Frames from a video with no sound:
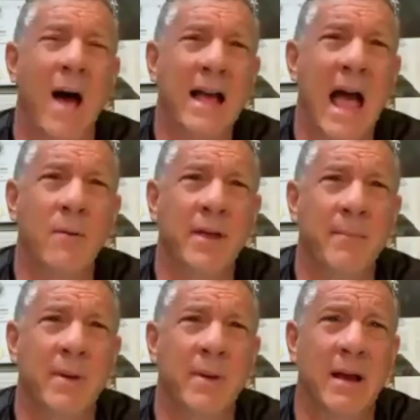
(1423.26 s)
with him,
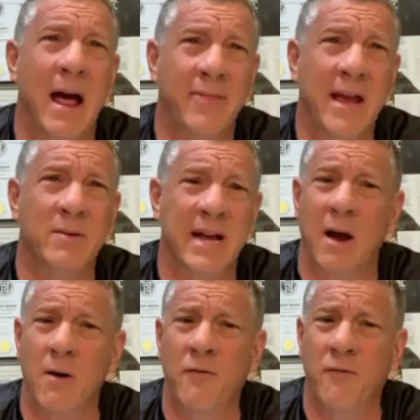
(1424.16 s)
I think it was like
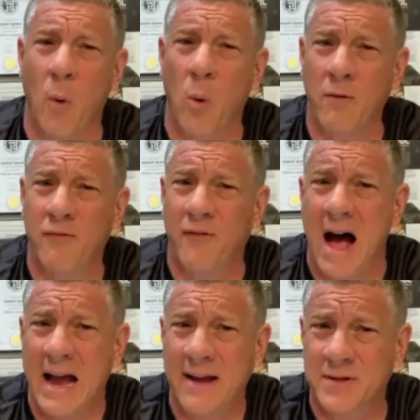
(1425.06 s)
04,
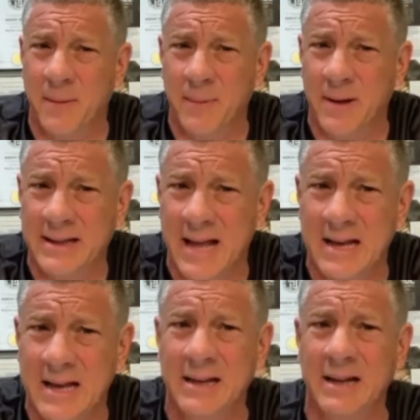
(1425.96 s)
05, something like that,
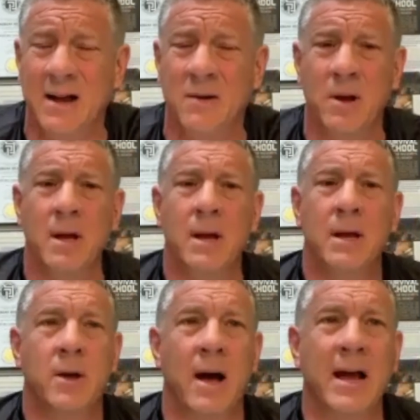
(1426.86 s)

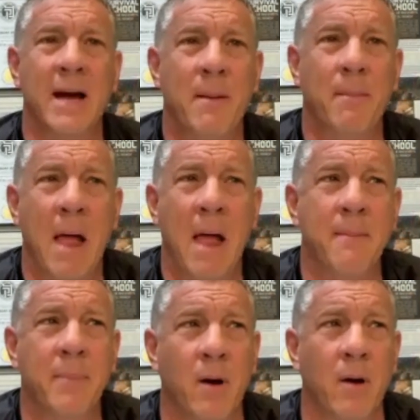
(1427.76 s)
So I got my black
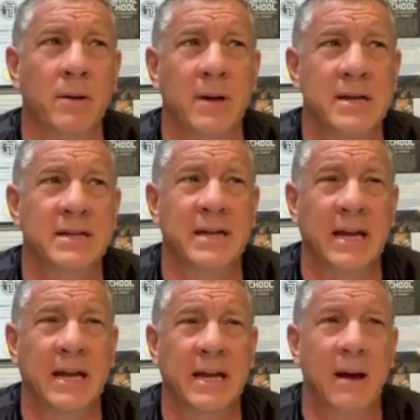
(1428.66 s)
belt, let's see,
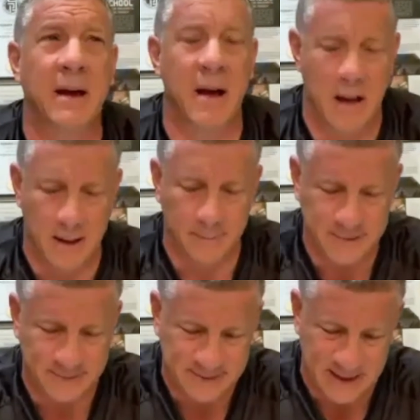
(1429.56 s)
when
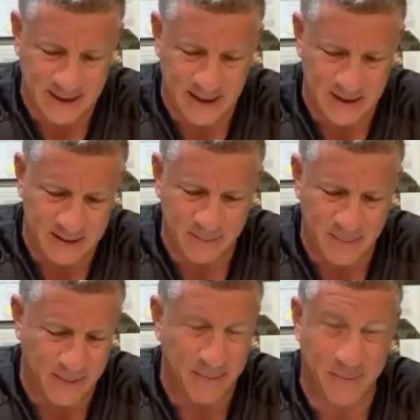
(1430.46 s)
did I go?
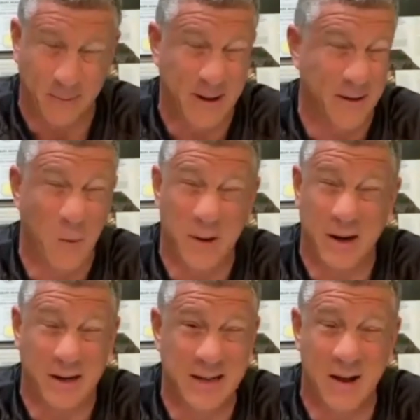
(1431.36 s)
3 or 4 years
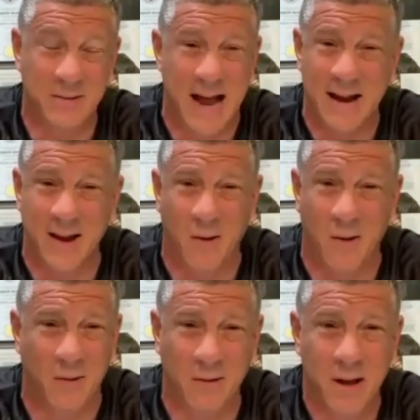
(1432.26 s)
ago? Not
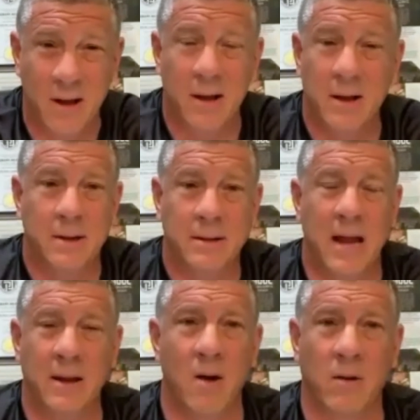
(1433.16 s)
long
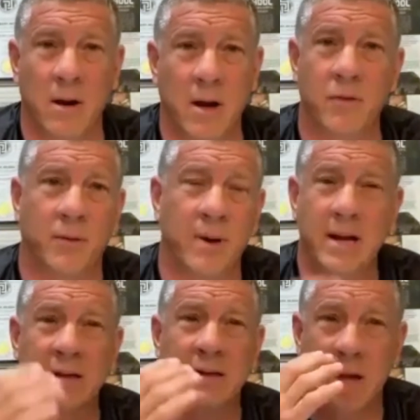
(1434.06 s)
ago, 3 years
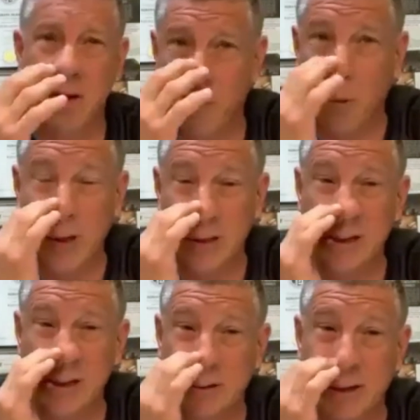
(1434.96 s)
ago, 4 years
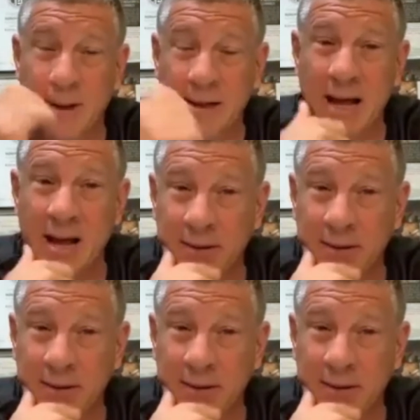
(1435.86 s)
ago, something like that.